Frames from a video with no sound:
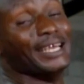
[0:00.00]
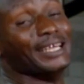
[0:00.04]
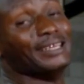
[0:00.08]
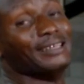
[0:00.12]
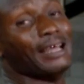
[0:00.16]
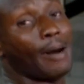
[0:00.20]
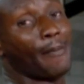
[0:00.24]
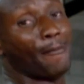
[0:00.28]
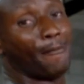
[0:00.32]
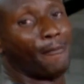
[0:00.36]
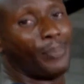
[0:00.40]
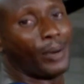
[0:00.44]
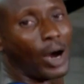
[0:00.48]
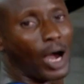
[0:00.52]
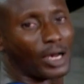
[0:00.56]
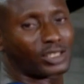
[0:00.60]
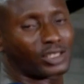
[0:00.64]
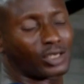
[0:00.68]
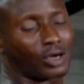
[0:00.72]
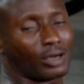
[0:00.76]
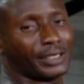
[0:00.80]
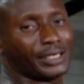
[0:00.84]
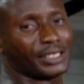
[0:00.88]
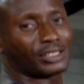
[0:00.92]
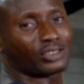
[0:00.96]
The butt
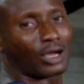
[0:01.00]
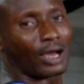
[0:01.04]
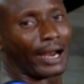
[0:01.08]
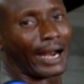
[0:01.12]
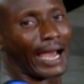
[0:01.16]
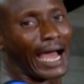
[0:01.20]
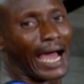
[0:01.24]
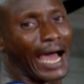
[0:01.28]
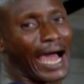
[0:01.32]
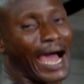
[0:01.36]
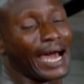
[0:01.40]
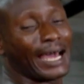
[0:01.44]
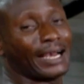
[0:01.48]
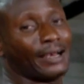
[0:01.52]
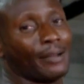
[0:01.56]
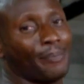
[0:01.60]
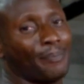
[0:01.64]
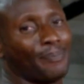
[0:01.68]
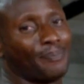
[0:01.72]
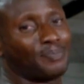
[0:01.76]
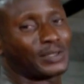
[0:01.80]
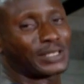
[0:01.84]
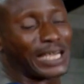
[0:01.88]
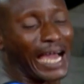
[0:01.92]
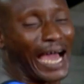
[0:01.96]
conditioner and the
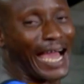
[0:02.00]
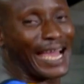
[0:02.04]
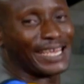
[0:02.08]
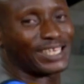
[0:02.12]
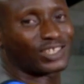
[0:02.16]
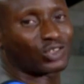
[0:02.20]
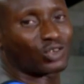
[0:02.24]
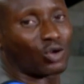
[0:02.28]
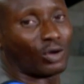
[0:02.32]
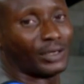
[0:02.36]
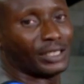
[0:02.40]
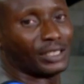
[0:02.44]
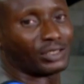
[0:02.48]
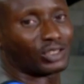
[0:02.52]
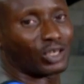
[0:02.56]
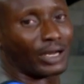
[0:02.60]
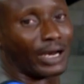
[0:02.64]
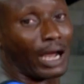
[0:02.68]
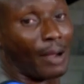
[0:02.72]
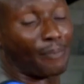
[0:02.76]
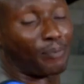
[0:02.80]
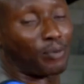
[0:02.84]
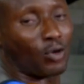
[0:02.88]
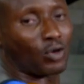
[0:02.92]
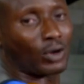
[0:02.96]
thighs
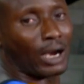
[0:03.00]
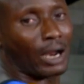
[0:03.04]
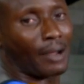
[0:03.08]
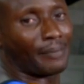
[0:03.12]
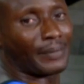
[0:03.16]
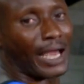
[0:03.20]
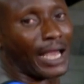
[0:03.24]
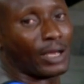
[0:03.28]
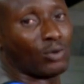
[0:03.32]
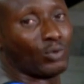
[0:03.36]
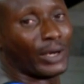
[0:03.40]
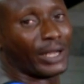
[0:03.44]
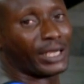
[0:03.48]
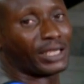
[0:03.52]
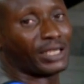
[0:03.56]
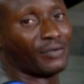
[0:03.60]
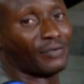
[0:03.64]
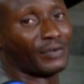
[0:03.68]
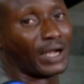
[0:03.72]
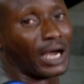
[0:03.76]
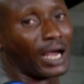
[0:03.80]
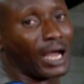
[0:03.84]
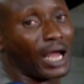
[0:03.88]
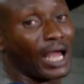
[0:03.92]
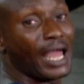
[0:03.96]
conditioner program now we give
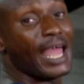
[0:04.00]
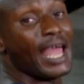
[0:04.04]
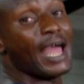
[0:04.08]
now.